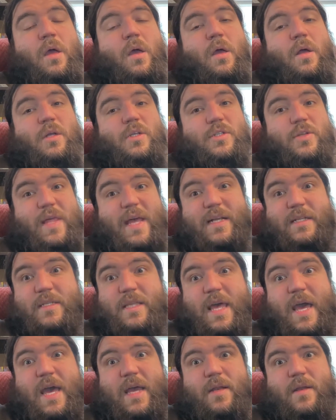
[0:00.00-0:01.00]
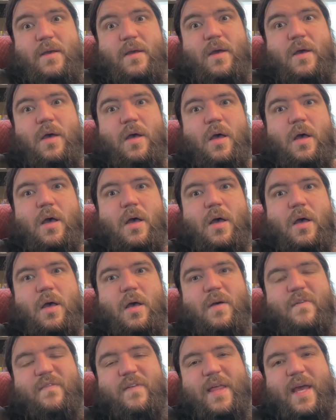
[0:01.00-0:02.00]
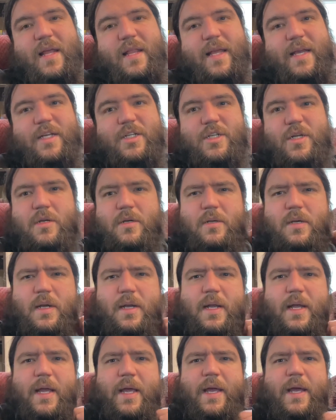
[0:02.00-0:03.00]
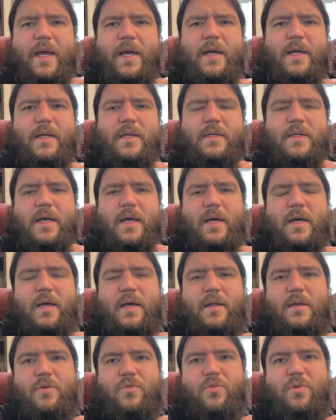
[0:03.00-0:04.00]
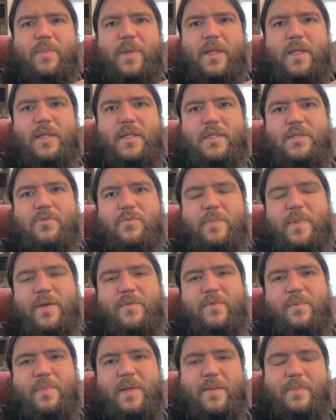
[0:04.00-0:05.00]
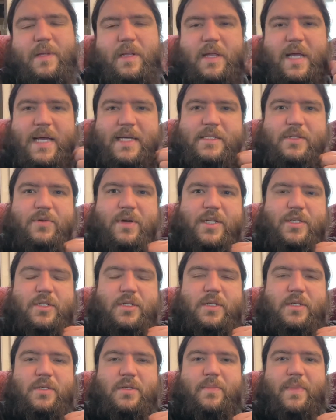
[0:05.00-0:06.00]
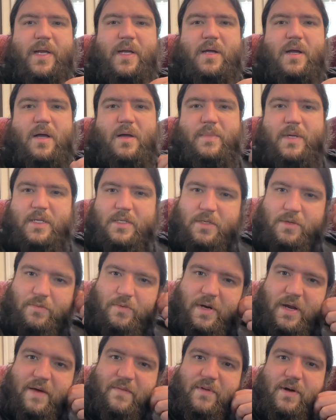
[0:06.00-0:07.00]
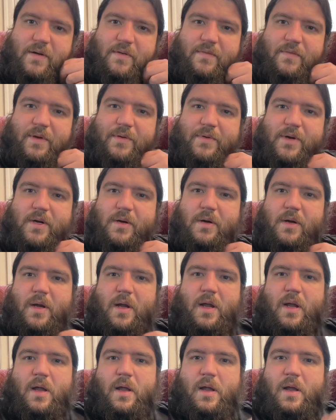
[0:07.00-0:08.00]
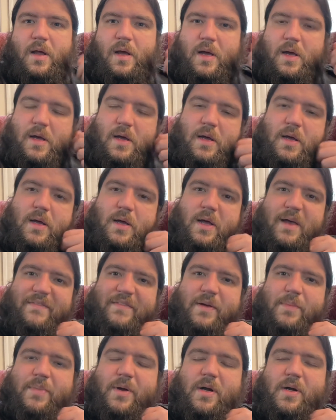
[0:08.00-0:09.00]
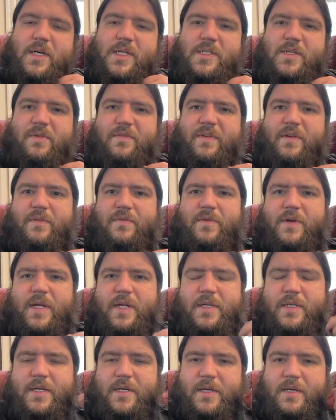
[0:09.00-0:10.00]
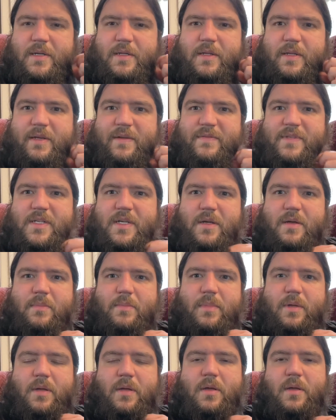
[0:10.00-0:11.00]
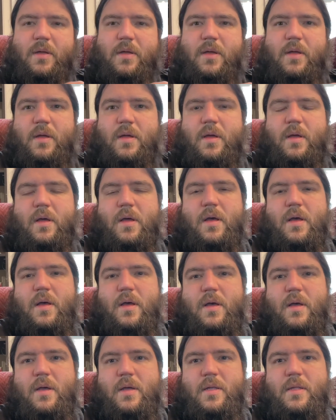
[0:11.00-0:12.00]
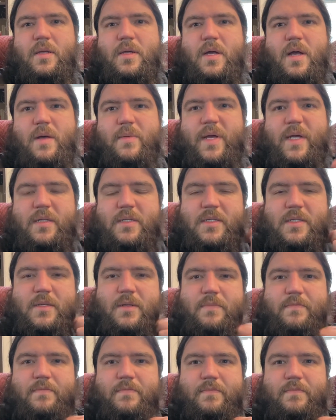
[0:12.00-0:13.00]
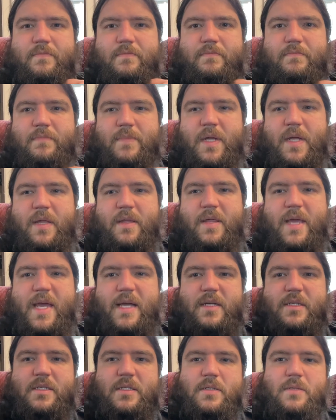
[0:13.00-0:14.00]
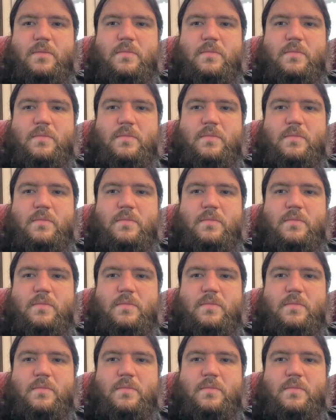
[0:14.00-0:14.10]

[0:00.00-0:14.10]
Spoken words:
So that's that for that lecture, and normally this would be when people ask questions or make comments or whatever if we were having a party, so feel free to leave some in the comments. Thanks.